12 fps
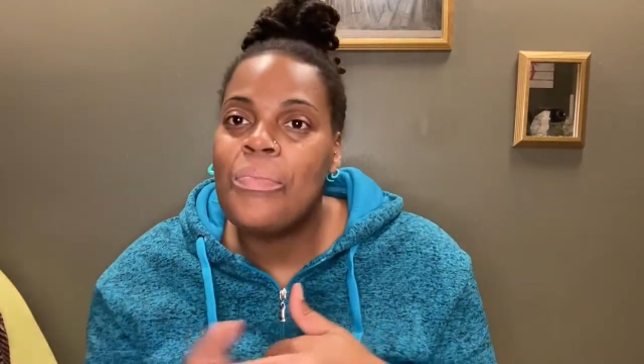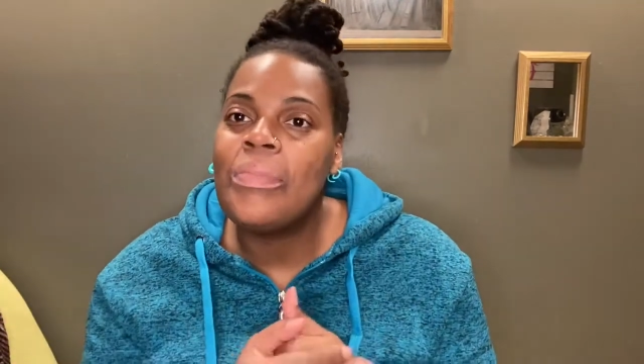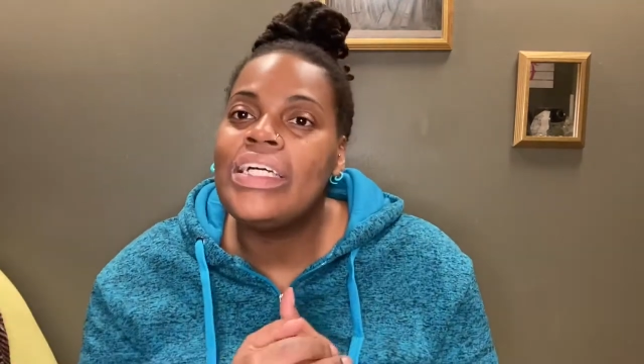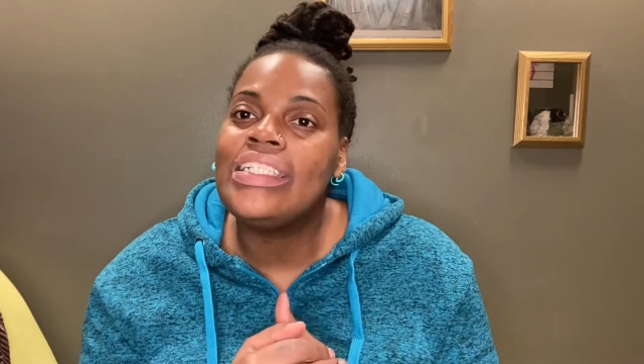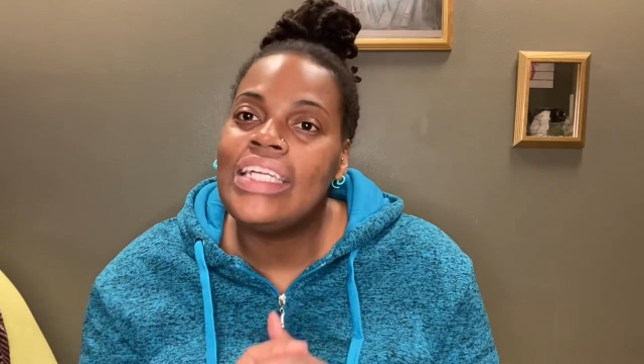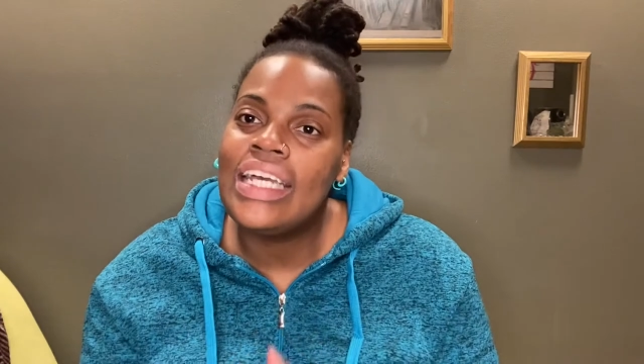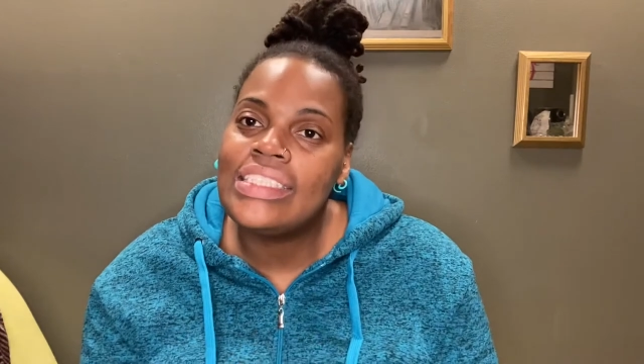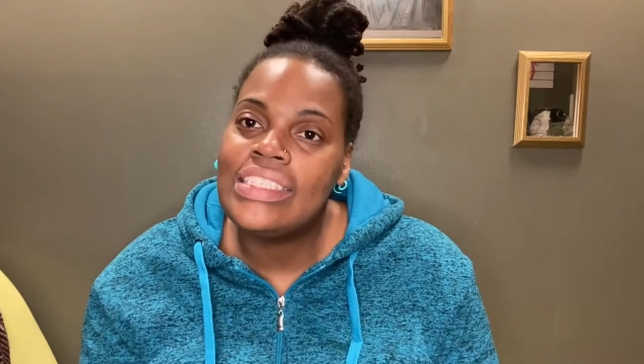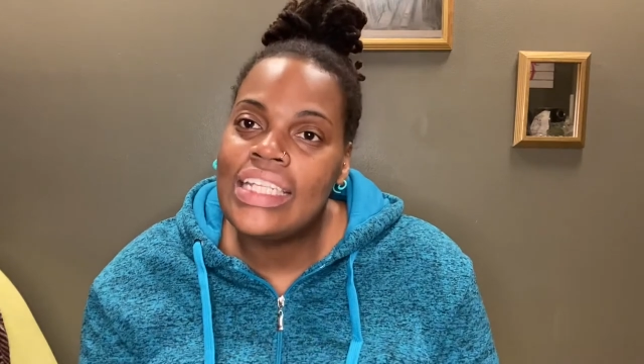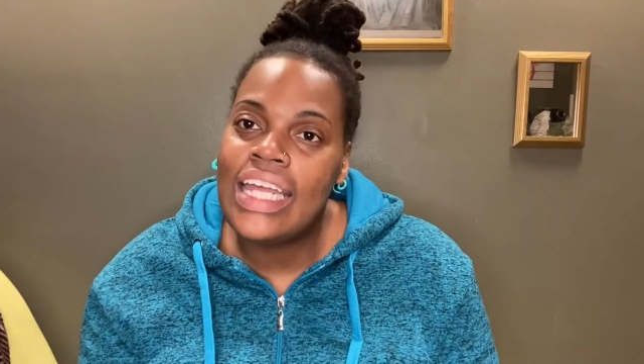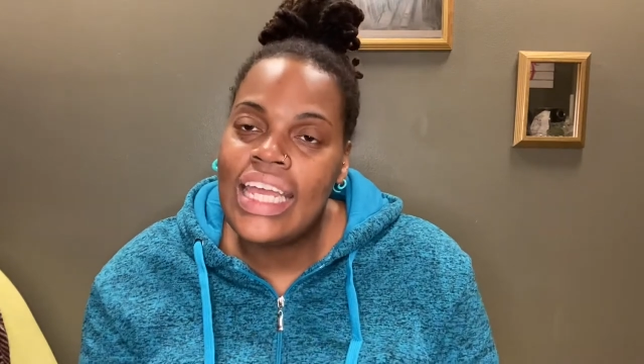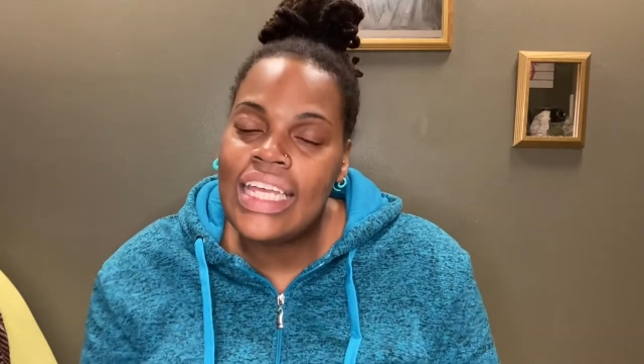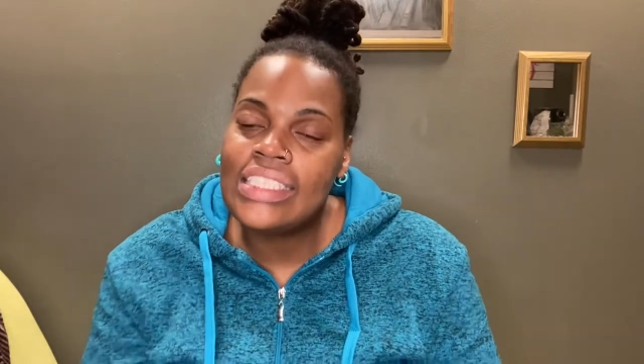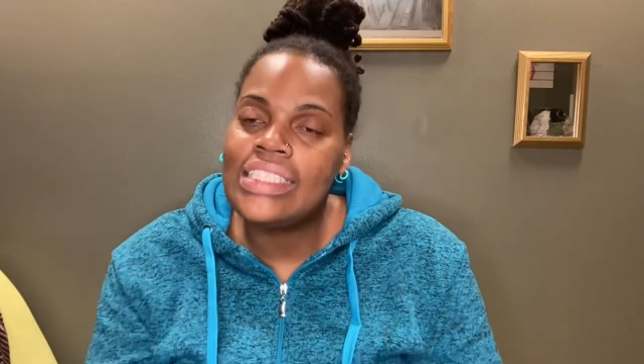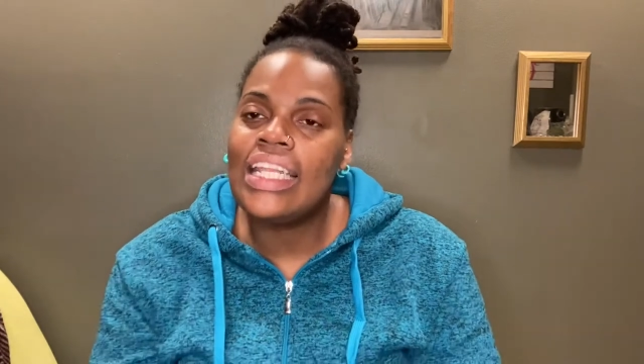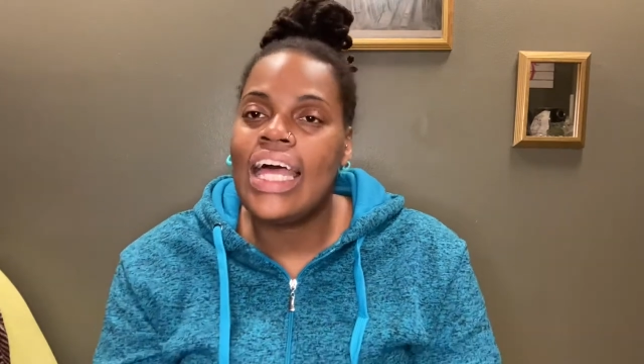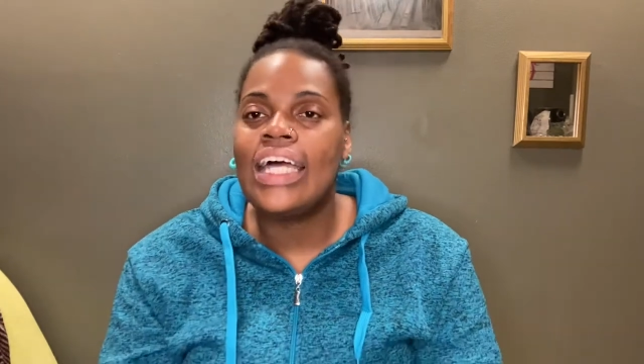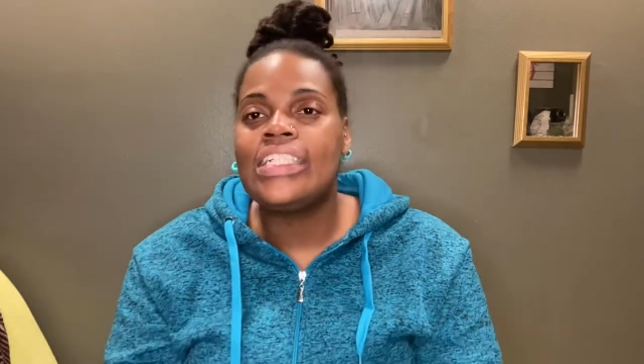But yes, today is the
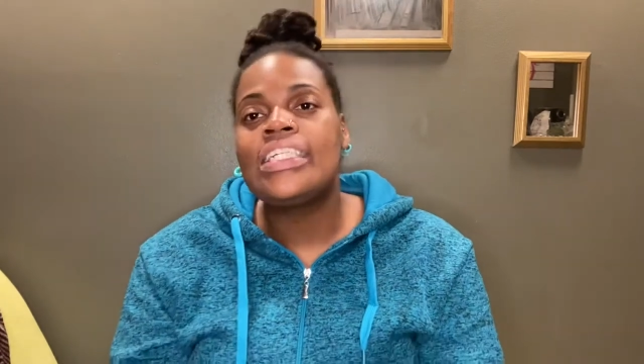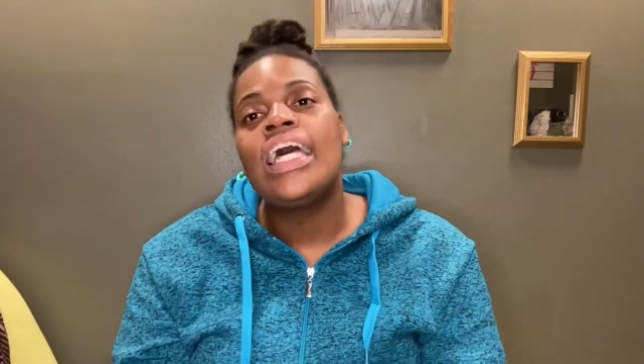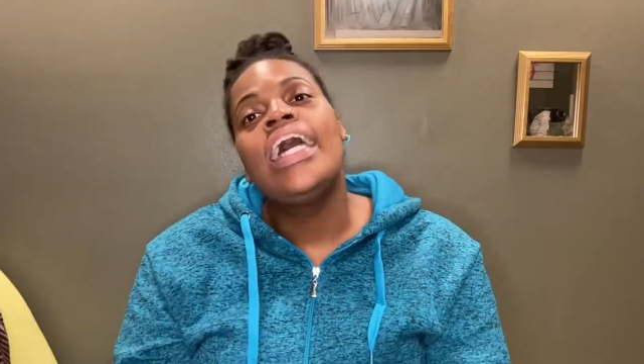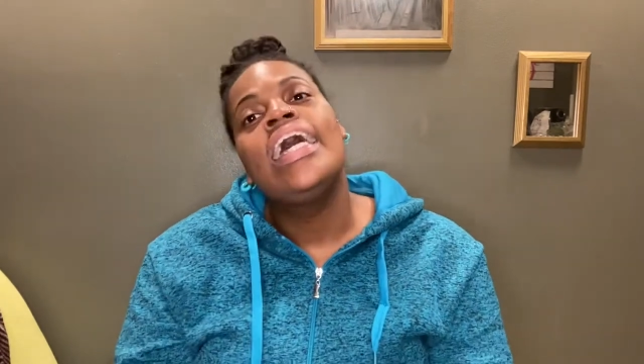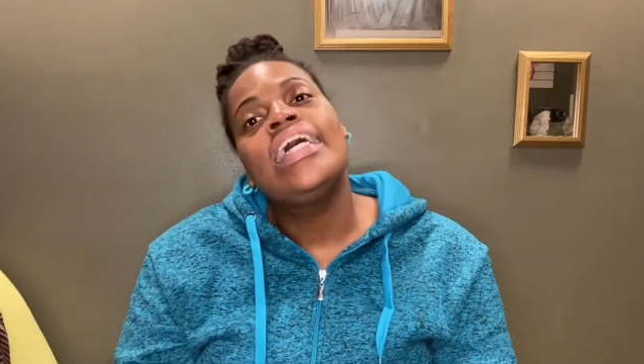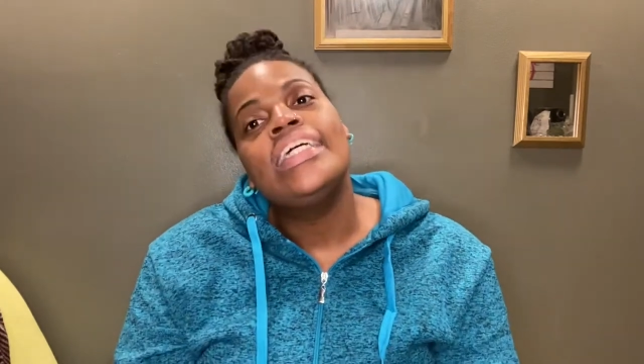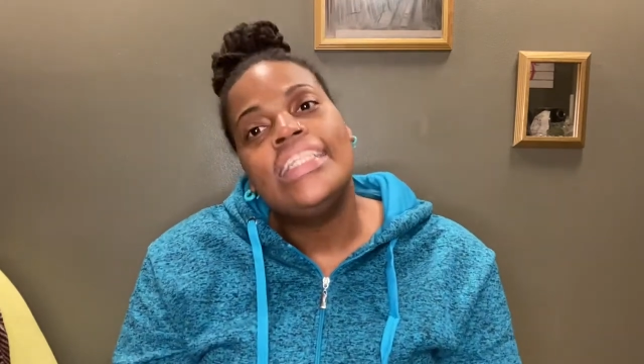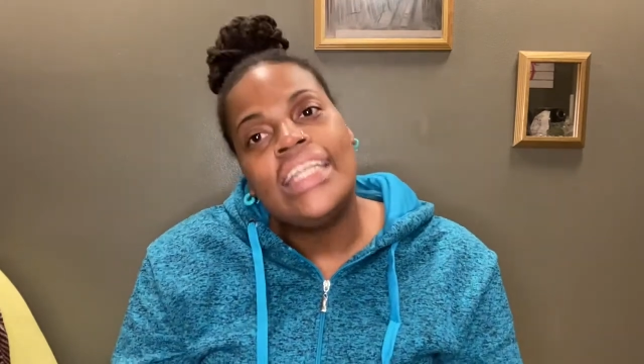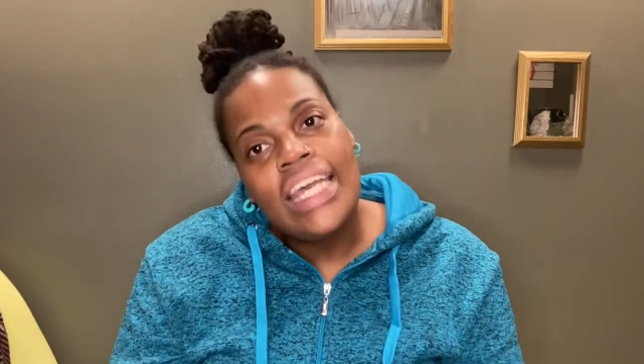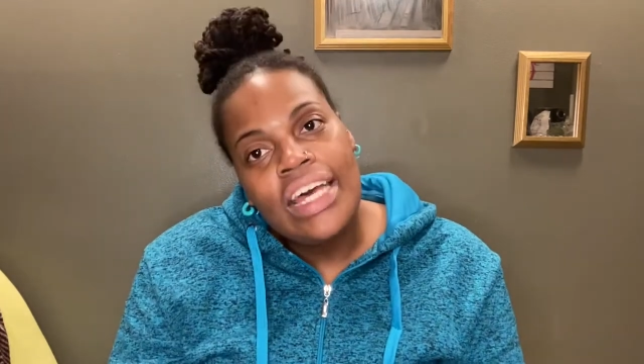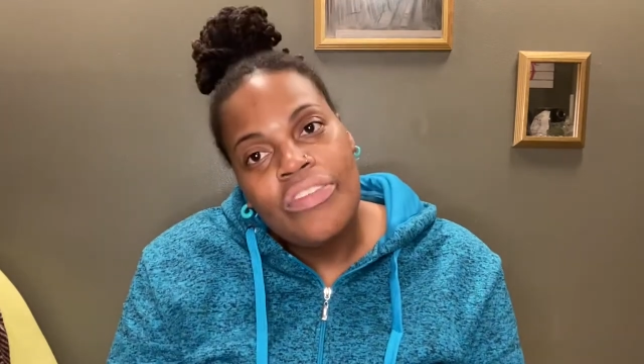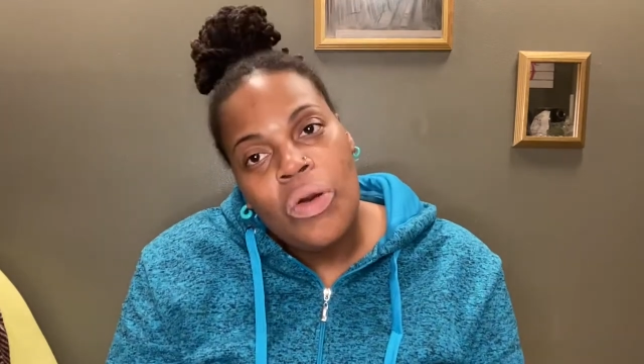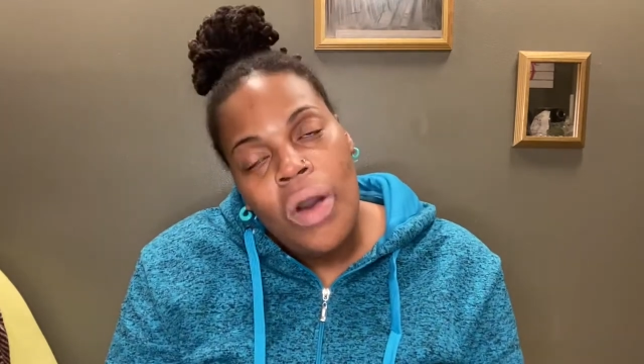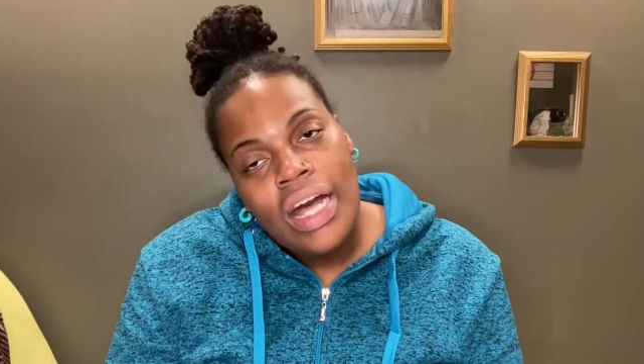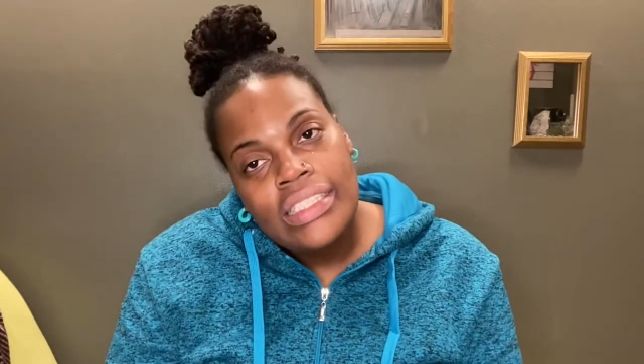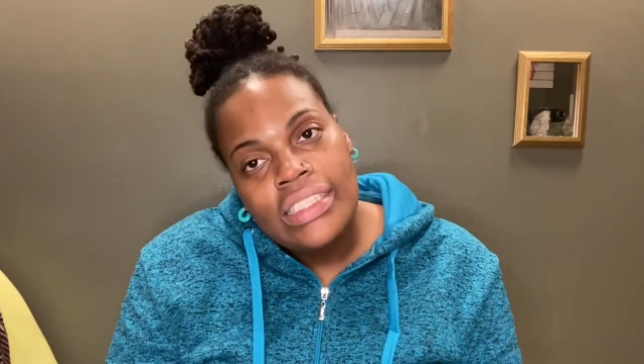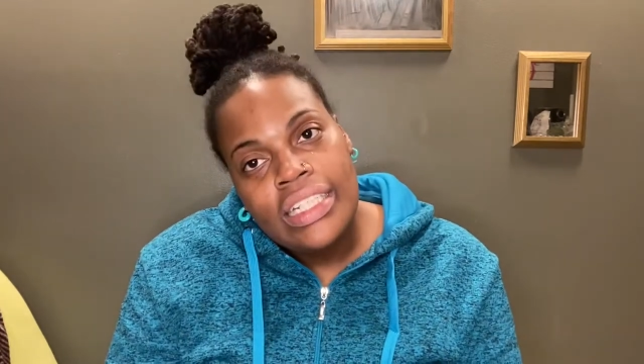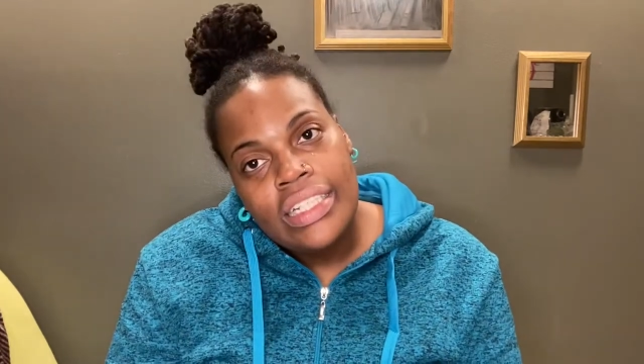last day of
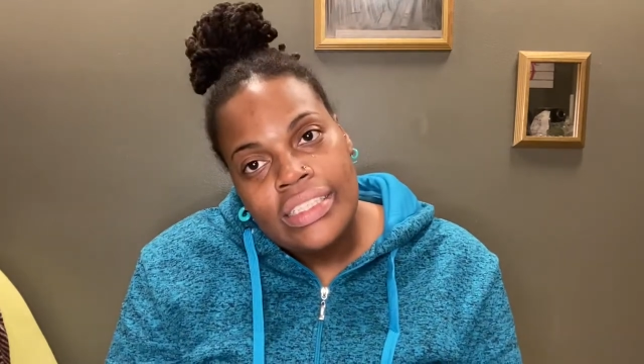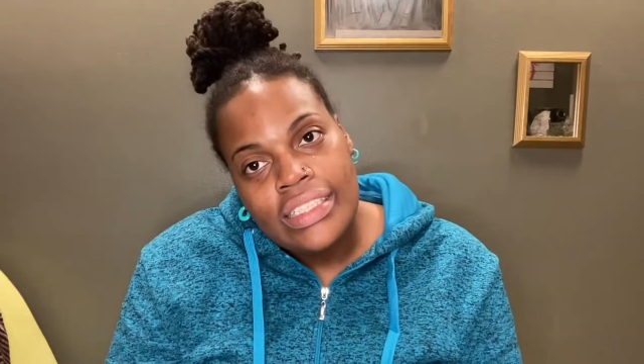Kwanzaa.